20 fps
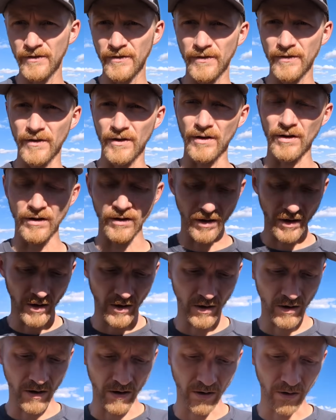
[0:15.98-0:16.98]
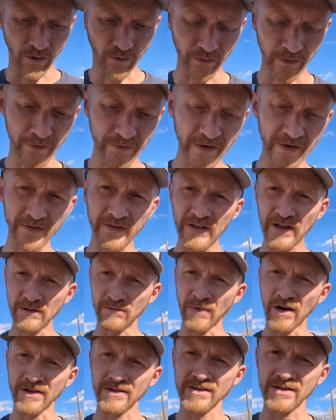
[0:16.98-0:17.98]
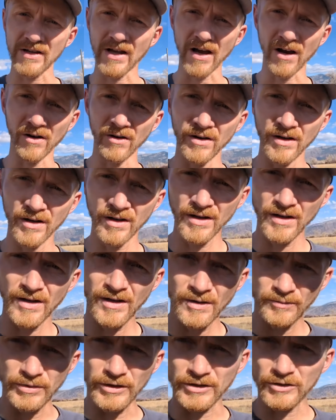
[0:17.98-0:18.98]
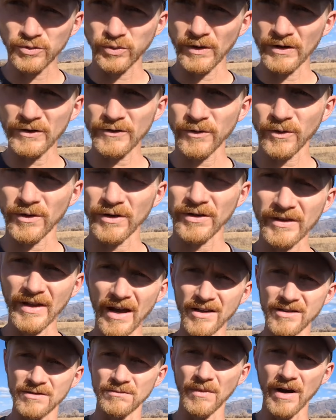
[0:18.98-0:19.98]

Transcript: for over 15 months now, put 24,000